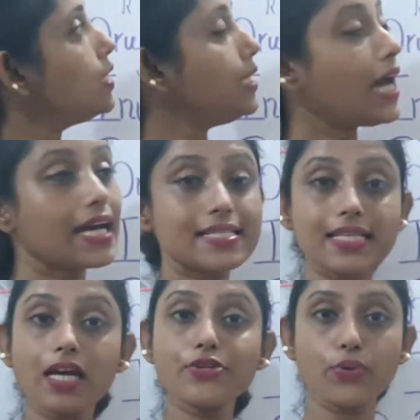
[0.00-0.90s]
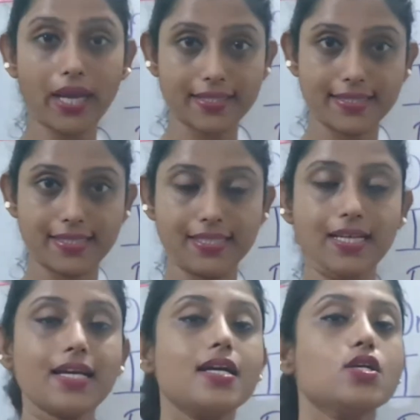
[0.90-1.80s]
LASA drugs.
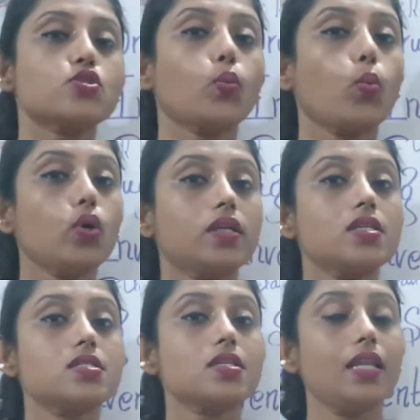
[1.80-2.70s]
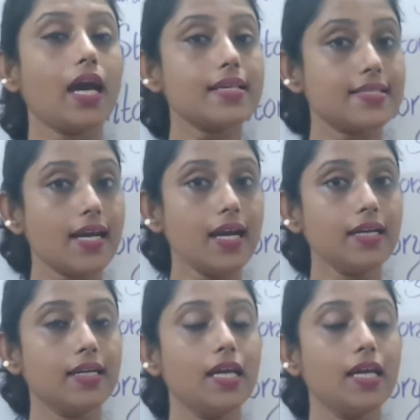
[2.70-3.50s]
So what is LASA?